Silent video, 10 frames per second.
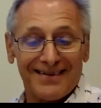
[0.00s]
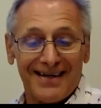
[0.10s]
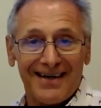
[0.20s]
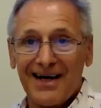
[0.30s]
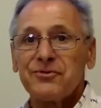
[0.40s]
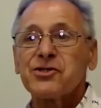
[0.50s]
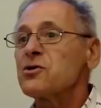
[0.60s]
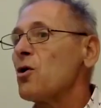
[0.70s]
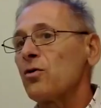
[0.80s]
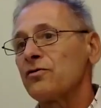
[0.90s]
I'm sure
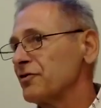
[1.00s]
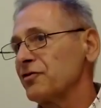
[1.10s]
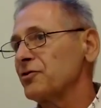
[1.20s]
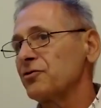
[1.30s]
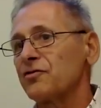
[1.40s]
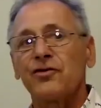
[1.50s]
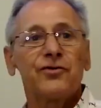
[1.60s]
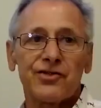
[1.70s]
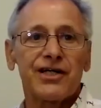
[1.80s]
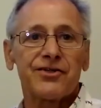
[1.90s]
all of your students use
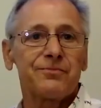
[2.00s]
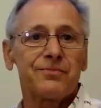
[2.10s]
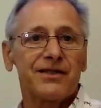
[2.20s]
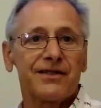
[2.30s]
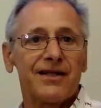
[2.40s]
ChatGPT.